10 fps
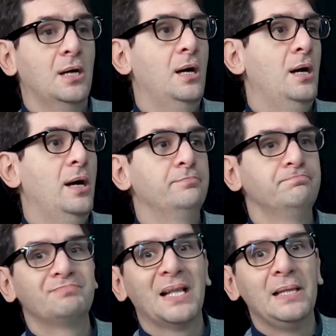
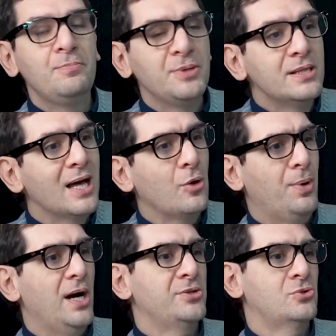Lipid
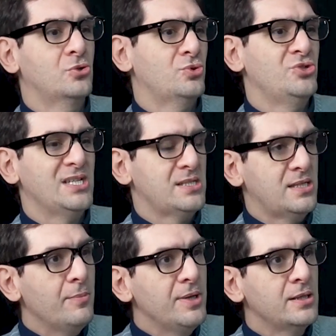nanoparticles were just
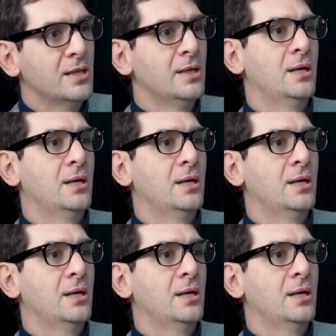coming